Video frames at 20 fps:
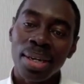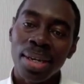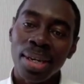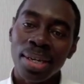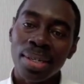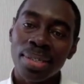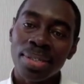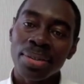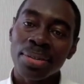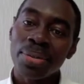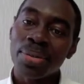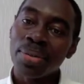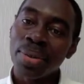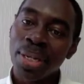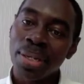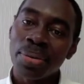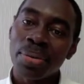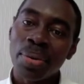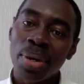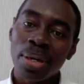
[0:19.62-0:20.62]
It's a
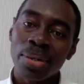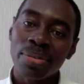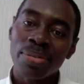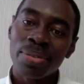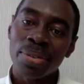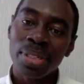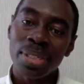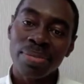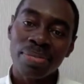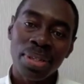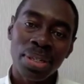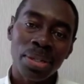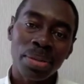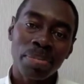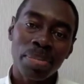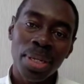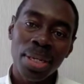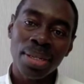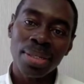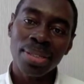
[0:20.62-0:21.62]
great ground for
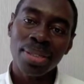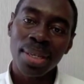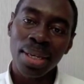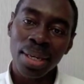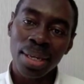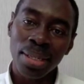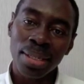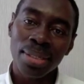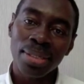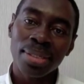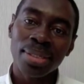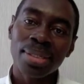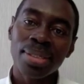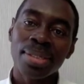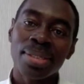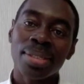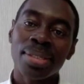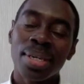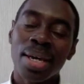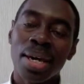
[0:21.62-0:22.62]
developing
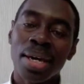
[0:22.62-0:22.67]
skills